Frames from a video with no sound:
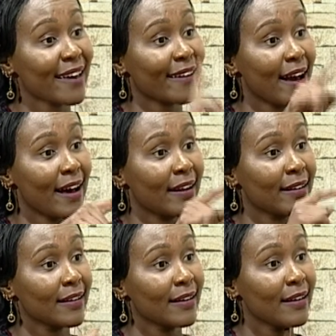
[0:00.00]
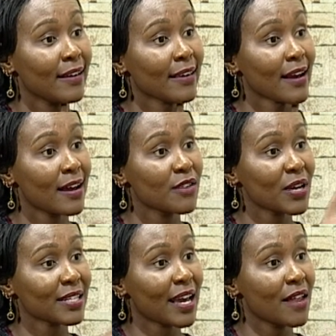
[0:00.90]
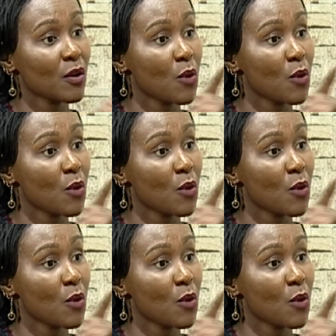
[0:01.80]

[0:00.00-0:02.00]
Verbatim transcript: I had. Exactly. Yeah, in fact, I had. they were